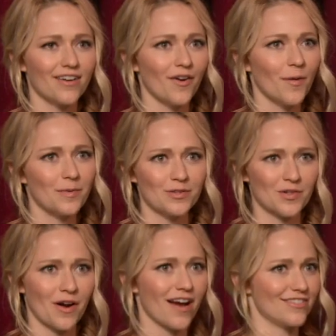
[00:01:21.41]
of opens
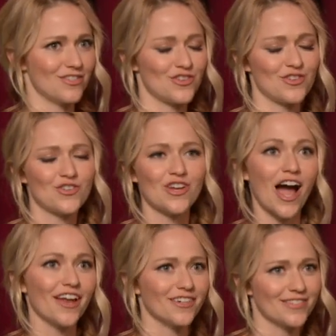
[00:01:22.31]
your eyes and
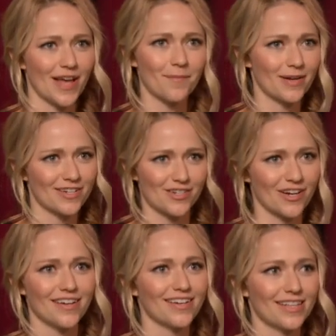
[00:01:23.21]
shatters that
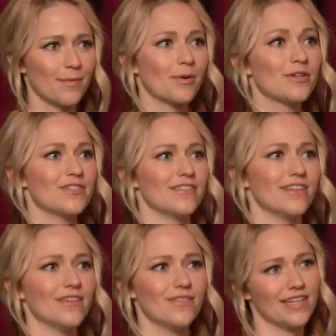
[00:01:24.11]
picture. The person
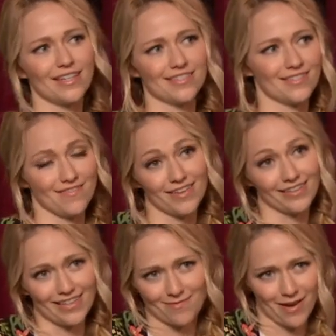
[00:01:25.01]
that you think is the
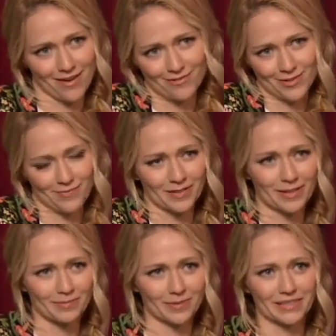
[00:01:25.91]
villain might have just been
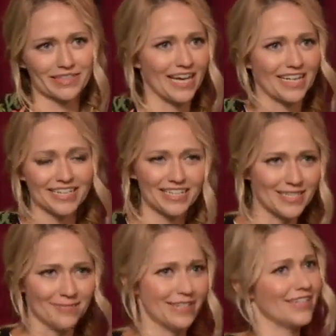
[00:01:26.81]
completely
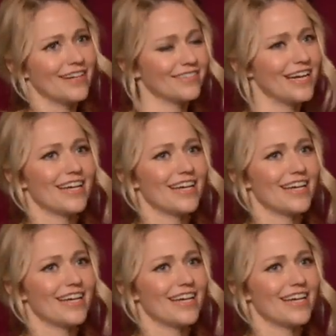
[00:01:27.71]
edited to be that way.